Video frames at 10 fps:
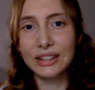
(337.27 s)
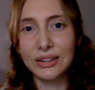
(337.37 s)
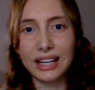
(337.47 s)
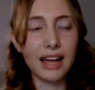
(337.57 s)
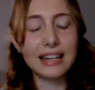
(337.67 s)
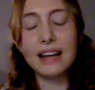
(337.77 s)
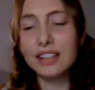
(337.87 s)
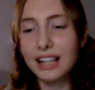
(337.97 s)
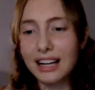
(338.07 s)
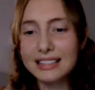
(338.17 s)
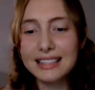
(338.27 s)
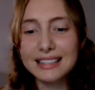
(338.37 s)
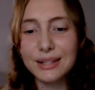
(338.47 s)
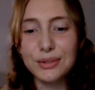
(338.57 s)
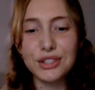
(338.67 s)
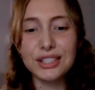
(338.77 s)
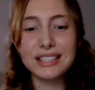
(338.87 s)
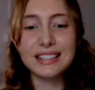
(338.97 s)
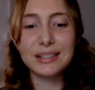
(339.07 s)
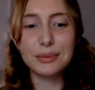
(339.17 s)
I didn't have classes. It was just
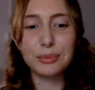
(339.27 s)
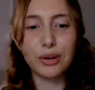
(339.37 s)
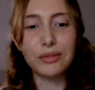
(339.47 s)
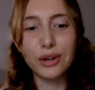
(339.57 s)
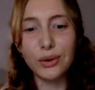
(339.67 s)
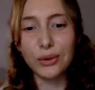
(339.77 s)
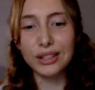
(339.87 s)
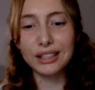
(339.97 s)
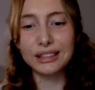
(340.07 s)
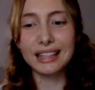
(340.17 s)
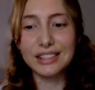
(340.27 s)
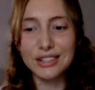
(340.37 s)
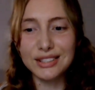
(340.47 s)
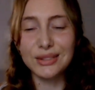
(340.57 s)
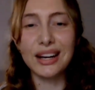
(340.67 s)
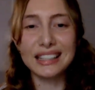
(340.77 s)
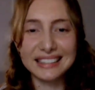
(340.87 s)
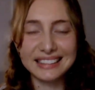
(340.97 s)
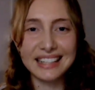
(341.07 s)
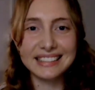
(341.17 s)
pre-recorded lectures or
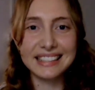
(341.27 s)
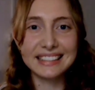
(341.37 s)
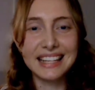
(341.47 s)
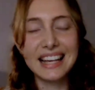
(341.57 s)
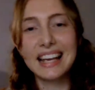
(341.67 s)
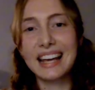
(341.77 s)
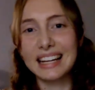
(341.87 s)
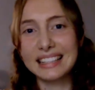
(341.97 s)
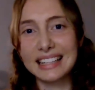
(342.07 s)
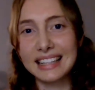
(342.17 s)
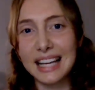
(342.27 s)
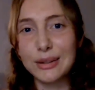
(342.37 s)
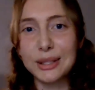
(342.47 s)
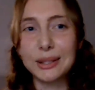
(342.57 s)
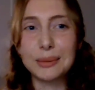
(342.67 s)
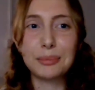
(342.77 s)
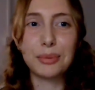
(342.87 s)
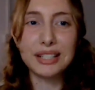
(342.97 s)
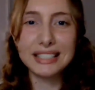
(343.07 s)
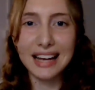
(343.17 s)
exercises, and then they would
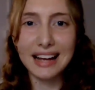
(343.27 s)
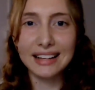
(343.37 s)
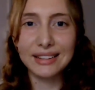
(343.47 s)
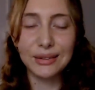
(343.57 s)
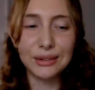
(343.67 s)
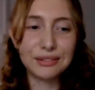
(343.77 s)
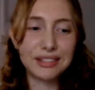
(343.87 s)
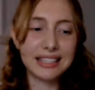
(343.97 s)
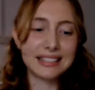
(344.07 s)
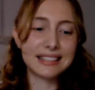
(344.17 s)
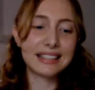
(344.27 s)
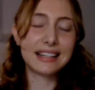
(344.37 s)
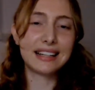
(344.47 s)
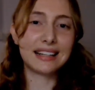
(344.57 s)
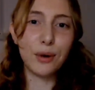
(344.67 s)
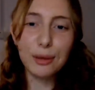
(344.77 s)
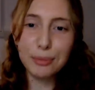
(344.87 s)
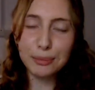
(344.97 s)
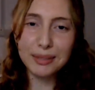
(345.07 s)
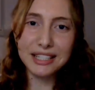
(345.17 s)
print out all of these
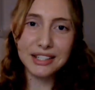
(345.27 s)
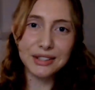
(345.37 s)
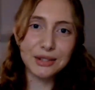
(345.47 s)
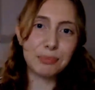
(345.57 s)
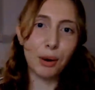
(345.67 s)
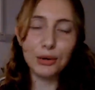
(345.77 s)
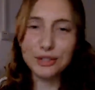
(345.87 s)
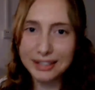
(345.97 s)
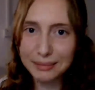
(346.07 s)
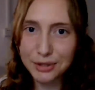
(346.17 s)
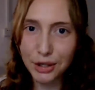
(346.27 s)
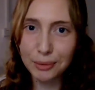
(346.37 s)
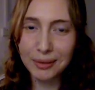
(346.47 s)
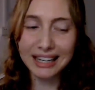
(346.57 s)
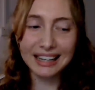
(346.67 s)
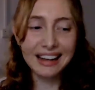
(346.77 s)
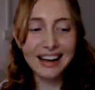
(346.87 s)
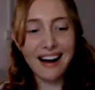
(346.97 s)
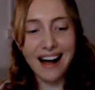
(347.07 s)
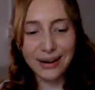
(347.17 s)
workbook materials, post them to me.
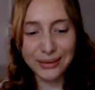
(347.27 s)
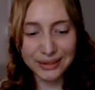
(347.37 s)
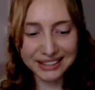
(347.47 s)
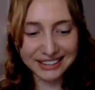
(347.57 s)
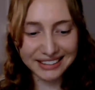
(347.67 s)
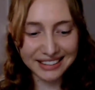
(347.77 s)
I would